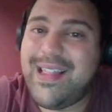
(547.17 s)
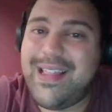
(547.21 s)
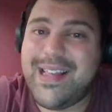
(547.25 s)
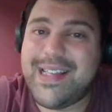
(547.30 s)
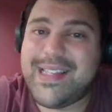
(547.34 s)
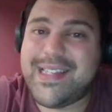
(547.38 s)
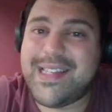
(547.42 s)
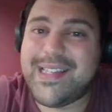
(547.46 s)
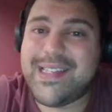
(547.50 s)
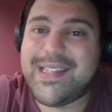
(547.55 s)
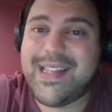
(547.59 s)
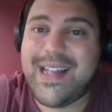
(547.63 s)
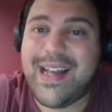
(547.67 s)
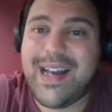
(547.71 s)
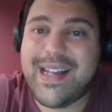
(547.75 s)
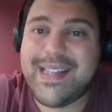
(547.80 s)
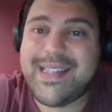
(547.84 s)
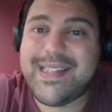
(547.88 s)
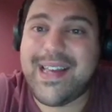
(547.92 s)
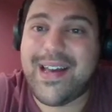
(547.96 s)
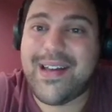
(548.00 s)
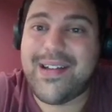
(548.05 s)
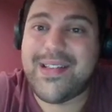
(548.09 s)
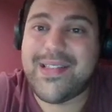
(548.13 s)
This is not
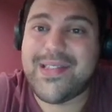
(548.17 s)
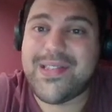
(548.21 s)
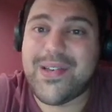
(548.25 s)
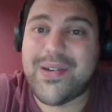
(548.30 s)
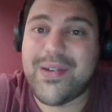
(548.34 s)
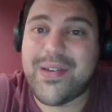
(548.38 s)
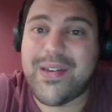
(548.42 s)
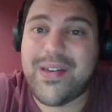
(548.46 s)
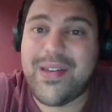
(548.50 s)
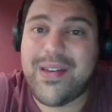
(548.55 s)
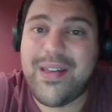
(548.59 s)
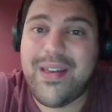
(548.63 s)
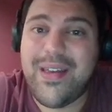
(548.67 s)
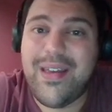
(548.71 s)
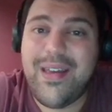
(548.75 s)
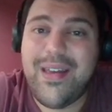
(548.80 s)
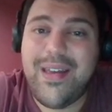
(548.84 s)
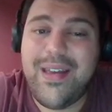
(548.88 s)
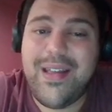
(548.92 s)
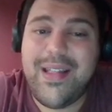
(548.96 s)
sounding so good.